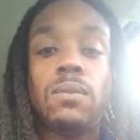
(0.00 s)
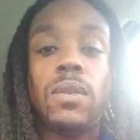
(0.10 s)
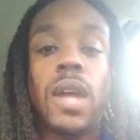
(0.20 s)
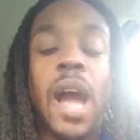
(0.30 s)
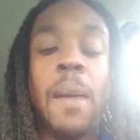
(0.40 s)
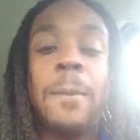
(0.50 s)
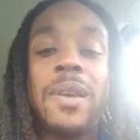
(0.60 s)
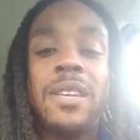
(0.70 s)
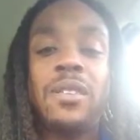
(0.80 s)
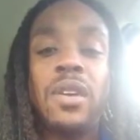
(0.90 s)
The
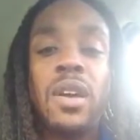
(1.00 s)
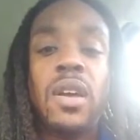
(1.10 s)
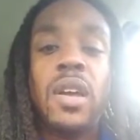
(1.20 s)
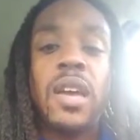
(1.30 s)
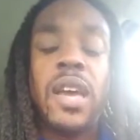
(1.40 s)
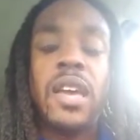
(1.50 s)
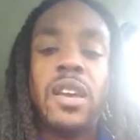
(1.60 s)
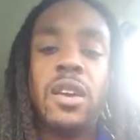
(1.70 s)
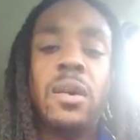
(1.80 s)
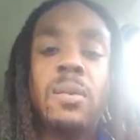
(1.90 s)
Amin,
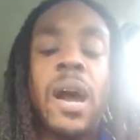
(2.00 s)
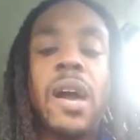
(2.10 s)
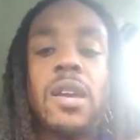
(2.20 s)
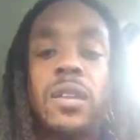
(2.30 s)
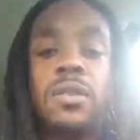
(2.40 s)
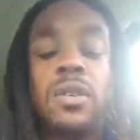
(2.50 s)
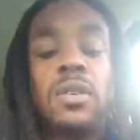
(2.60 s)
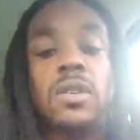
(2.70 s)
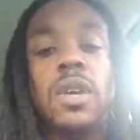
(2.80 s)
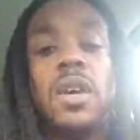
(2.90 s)
A-M-I-N
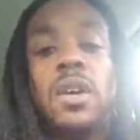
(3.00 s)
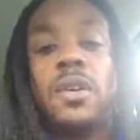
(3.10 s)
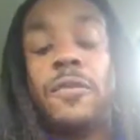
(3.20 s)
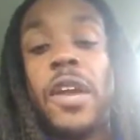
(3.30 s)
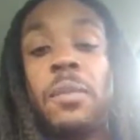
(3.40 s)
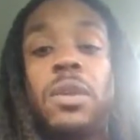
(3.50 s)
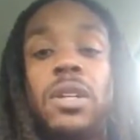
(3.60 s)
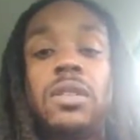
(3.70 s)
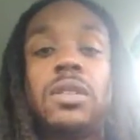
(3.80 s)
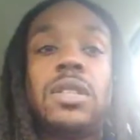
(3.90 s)

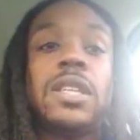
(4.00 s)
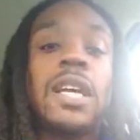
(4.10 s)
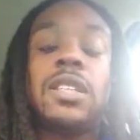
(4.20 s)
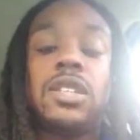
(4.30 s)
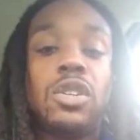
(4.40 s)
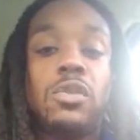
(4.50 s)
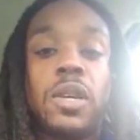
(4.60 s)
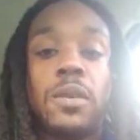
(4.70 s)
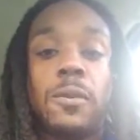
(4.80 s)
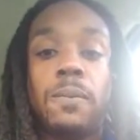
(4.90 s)
family did not deserve
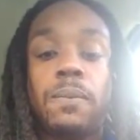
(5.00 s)
that.